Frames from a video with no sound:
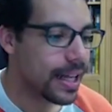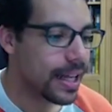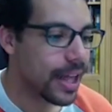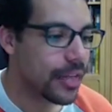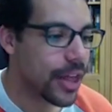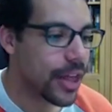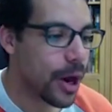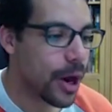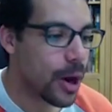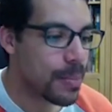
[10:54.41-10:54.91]

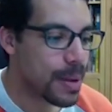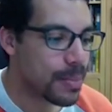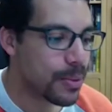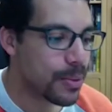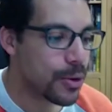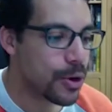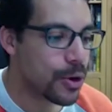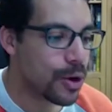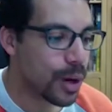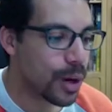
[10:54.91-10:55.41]
that there are
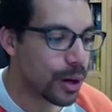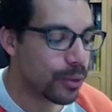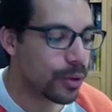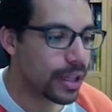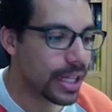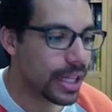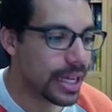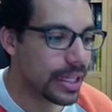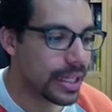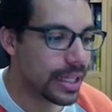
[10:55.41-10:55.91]
people who are
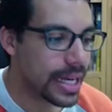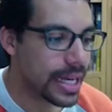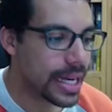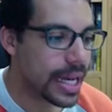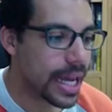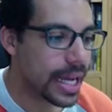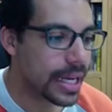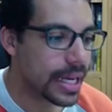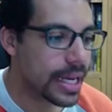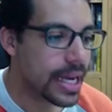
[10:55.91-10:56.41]
really
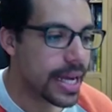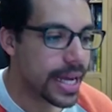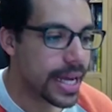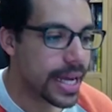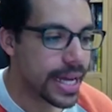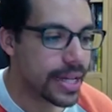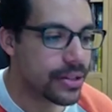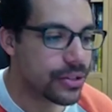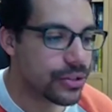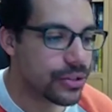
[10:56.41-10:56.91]
leaning
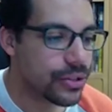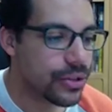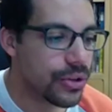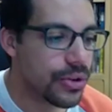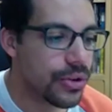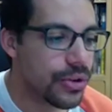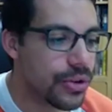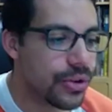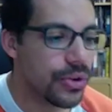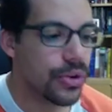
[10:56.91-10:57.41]

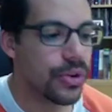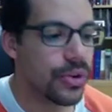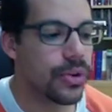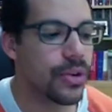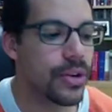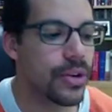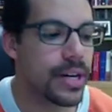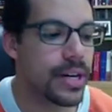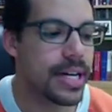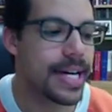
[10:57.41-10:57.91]

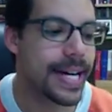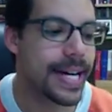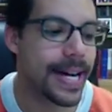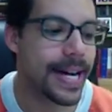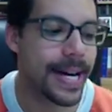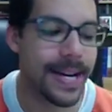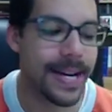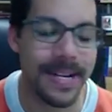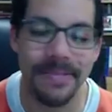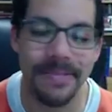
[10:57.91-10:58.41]
into
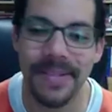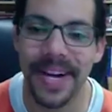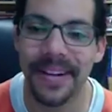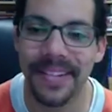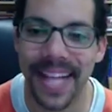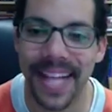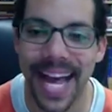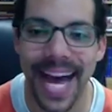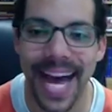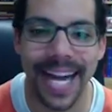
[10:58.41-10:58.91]

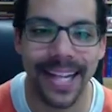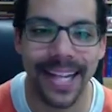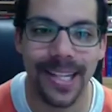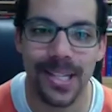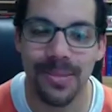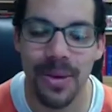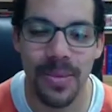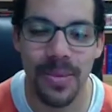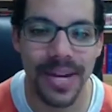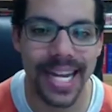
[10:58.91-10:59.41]
of God in
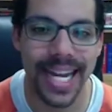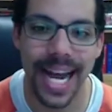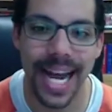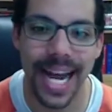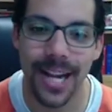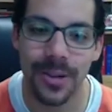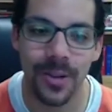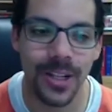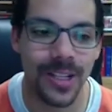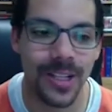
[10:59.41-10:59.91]
this moment. And
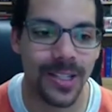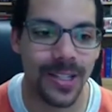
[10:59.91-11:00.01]
I just want to